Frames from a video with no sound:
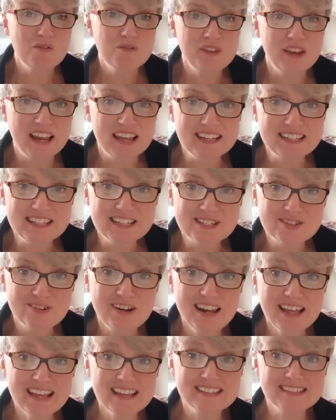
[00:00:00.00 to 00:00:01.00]
of the latest
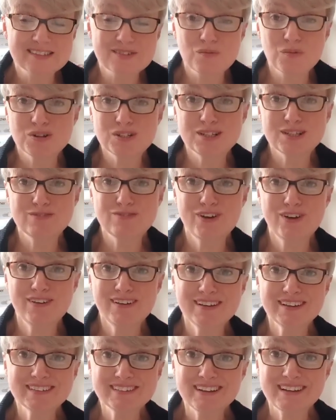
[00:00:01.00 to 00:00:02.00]
release, which is
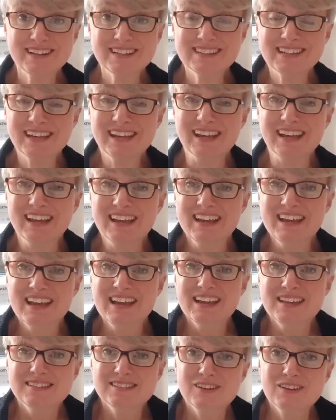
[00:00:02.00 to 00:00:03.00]
very exciting.
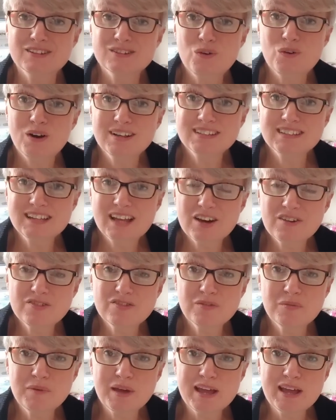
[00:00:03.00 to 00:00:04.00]
So it's quite enough
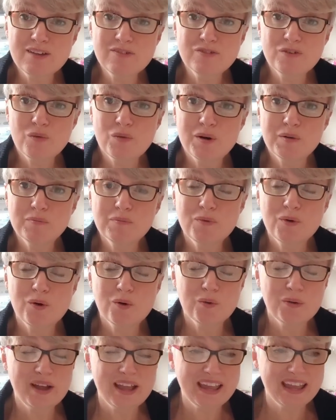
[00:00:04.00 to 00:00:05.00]
for me for one
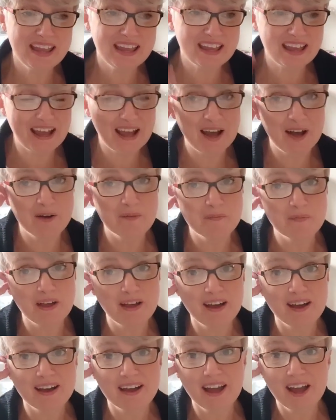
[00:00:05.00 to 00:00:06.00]
more week.
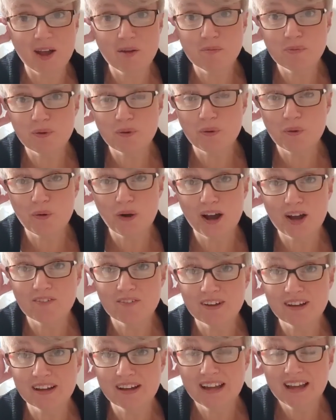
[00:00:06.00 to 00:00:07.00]
I hope you're all
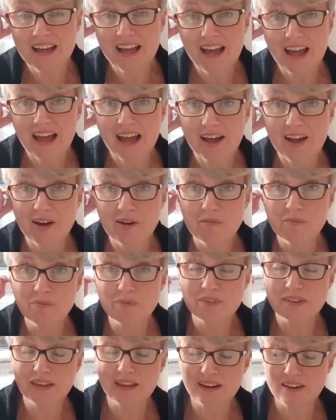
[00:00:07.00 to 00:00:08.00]
having
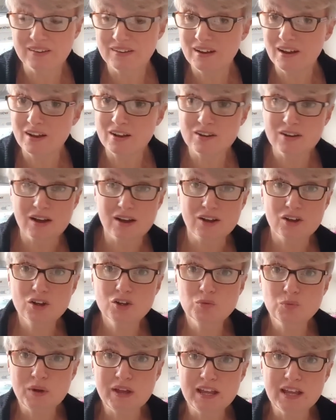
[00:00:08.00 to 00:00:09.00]
a
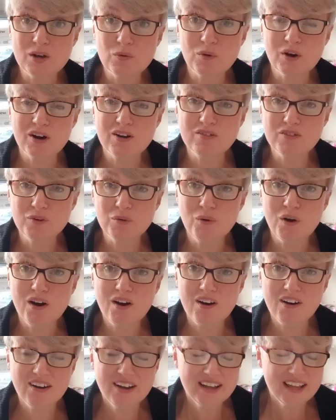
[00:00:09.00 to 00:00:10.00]
good week wherever you
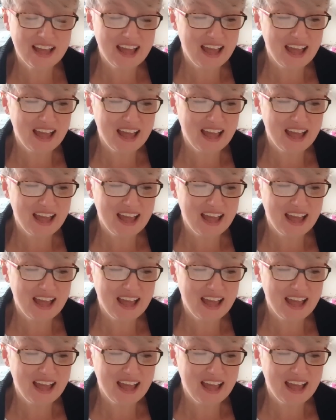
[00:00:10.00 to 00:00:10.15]
are,